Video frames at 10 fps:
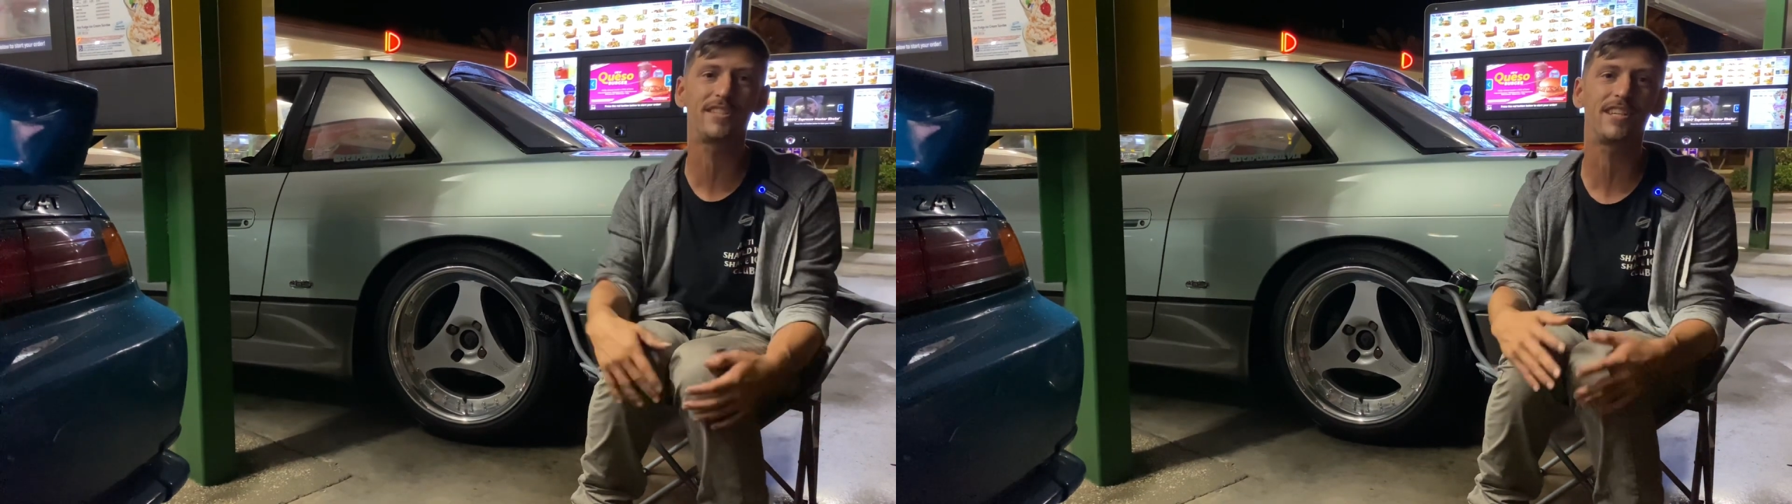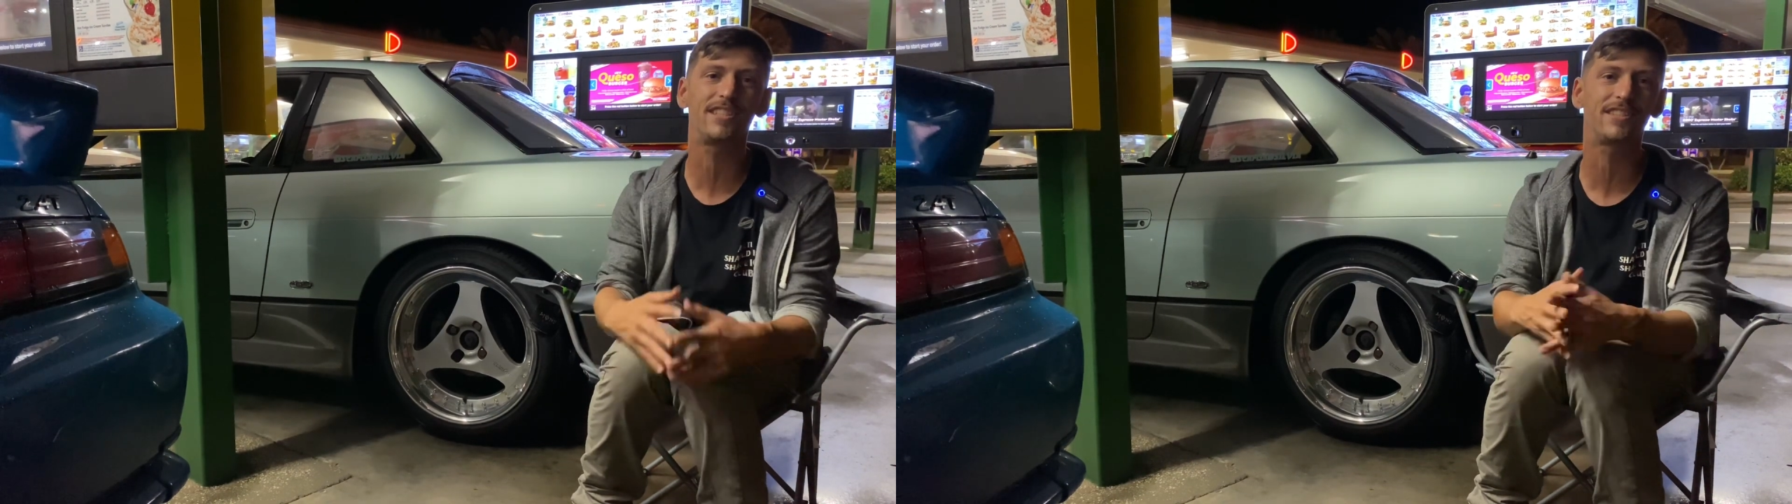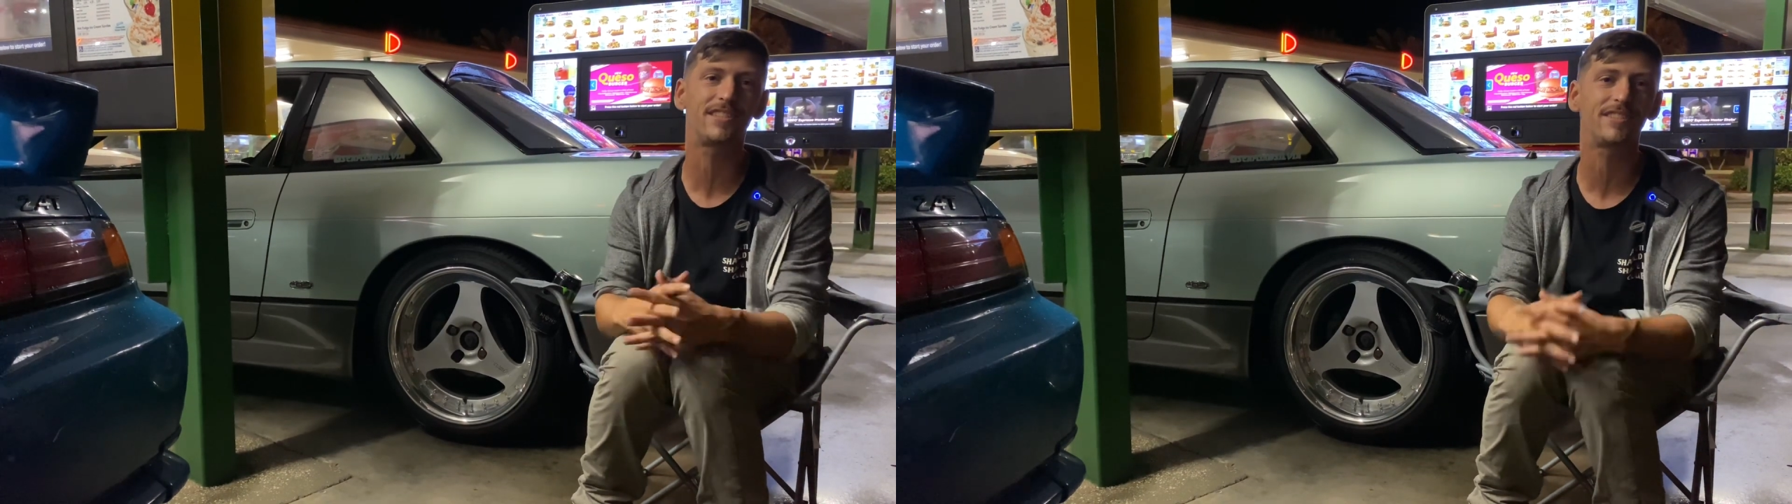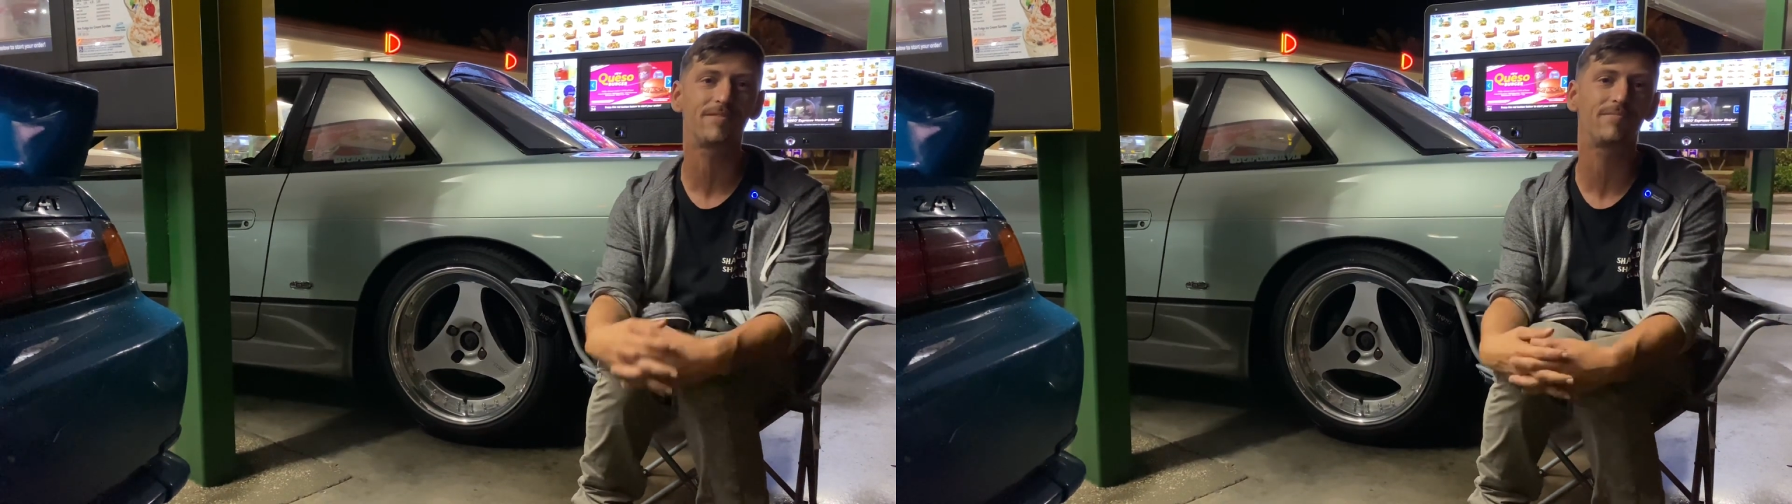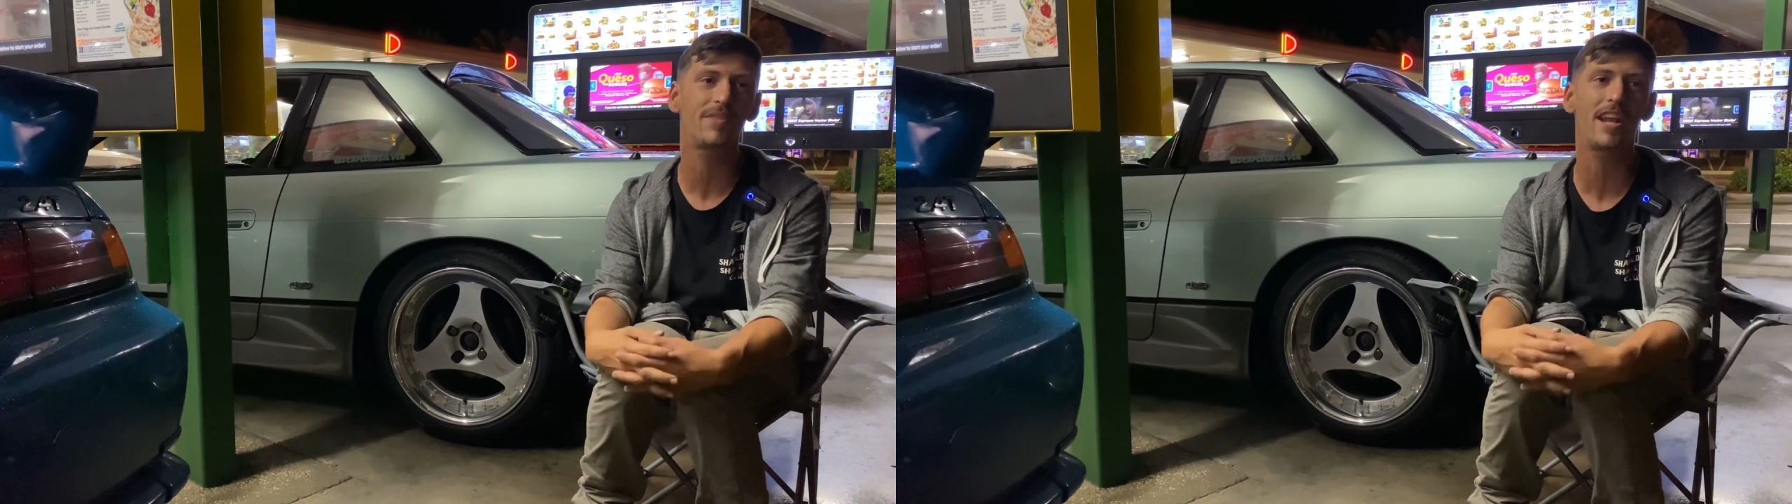I just
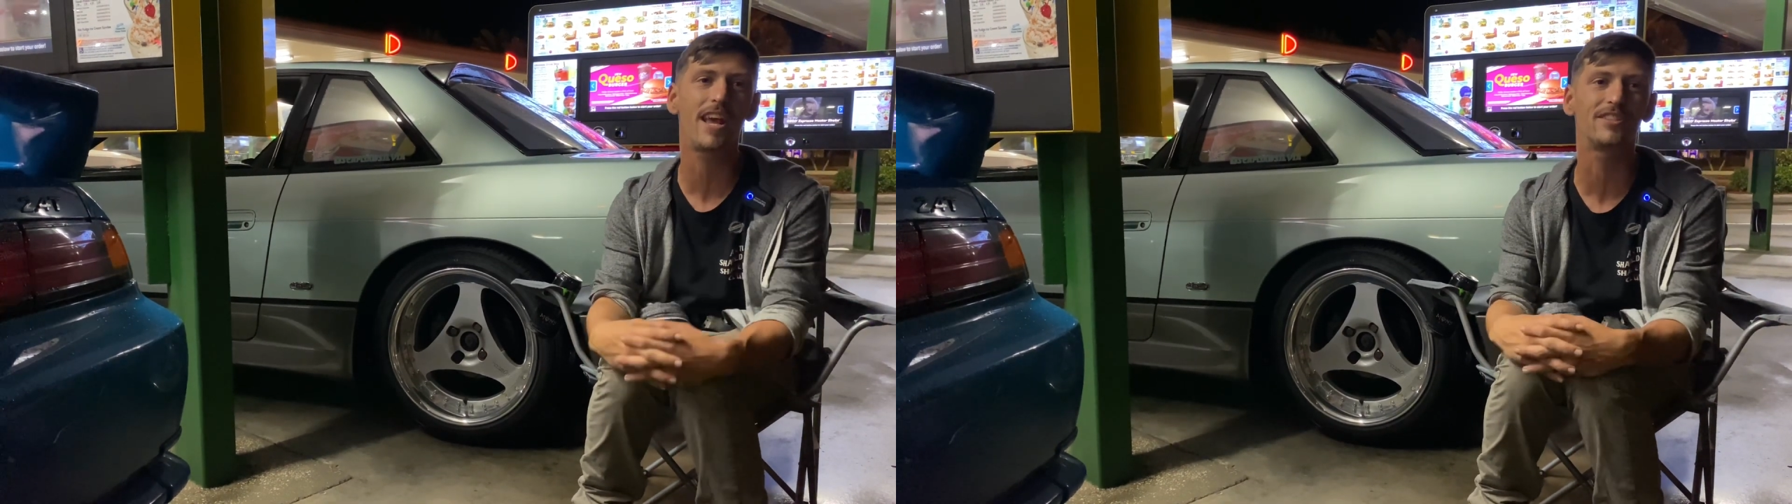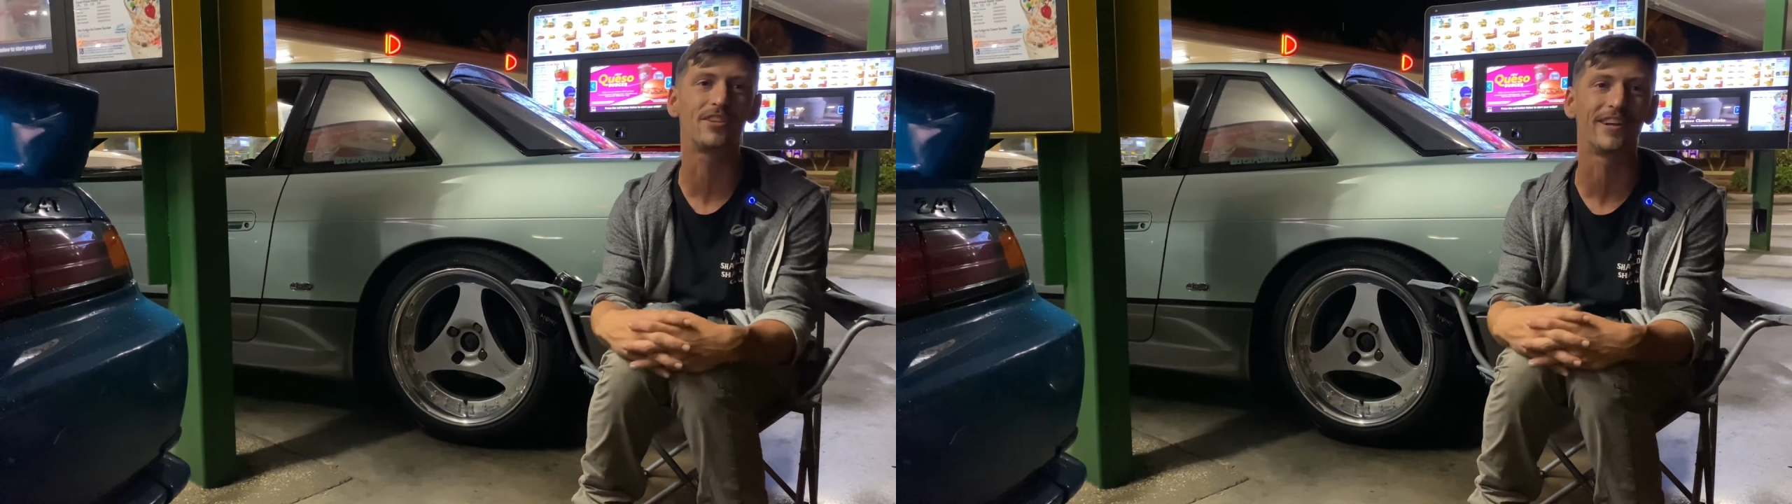not an SR